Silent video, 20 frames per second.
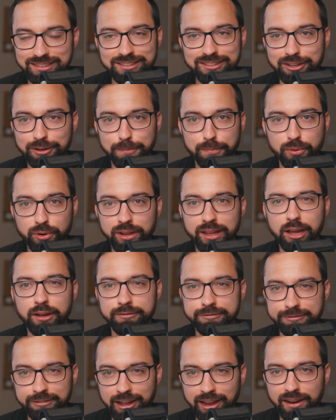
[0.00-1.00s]
they're putting
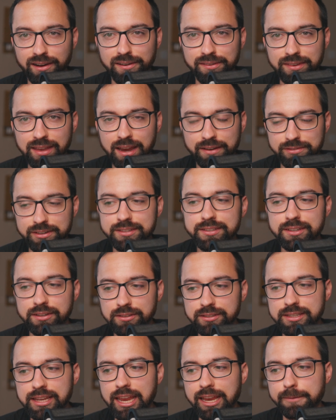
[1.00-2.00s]
out fires every
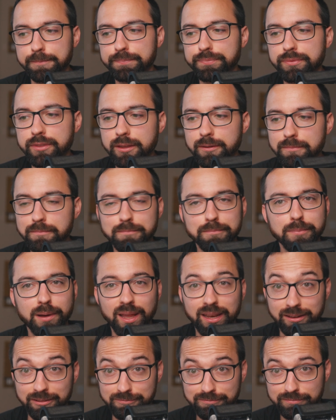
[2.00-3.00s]
single day,
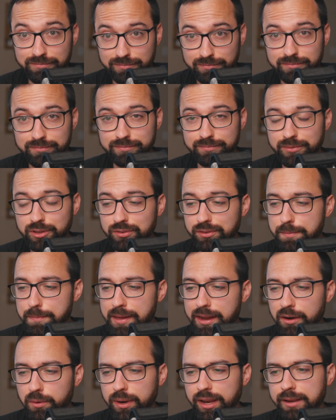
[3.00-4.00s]
but there's a
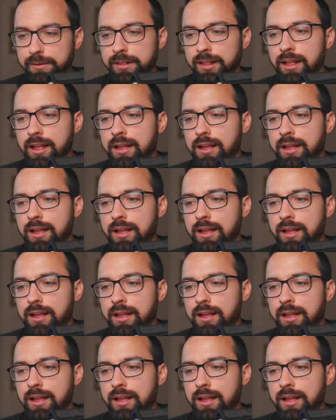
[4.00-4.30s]
better way.